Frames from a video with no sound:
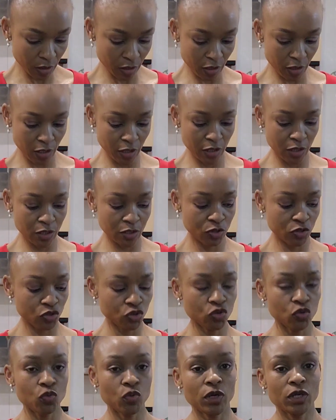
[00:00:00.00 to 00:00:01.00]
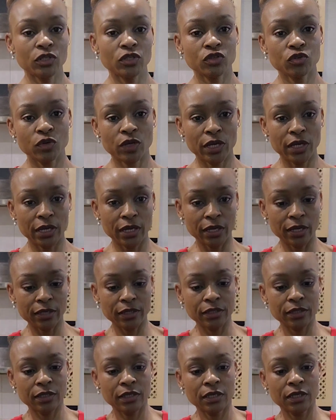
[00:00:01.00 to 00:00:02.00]
and you want to
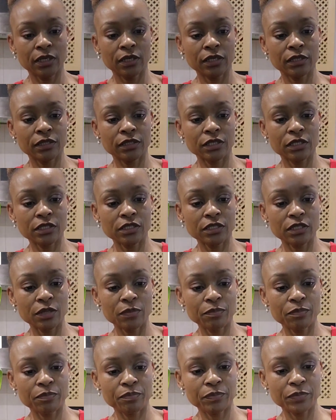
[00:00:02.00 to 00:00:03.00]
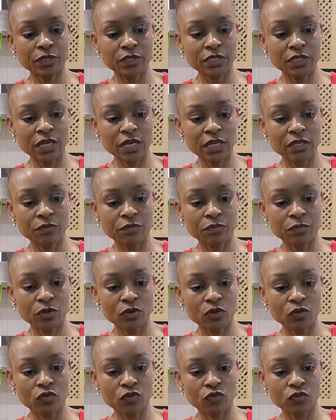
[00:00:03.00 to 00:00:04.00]
add just a tad bit
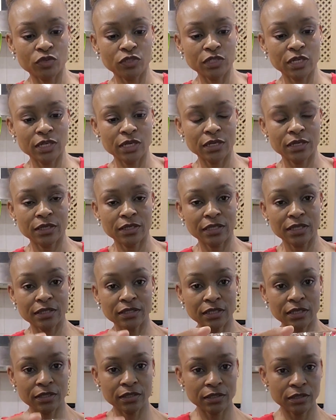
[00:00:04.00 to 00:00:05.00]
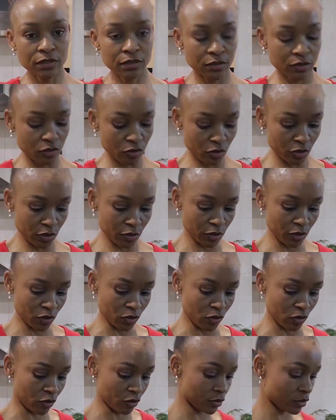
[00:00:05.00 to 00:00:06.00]
of water. That's it, not a
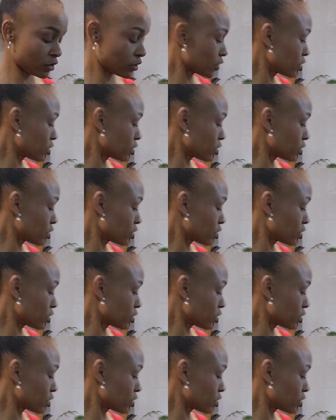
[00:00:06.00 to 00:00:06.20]
lot.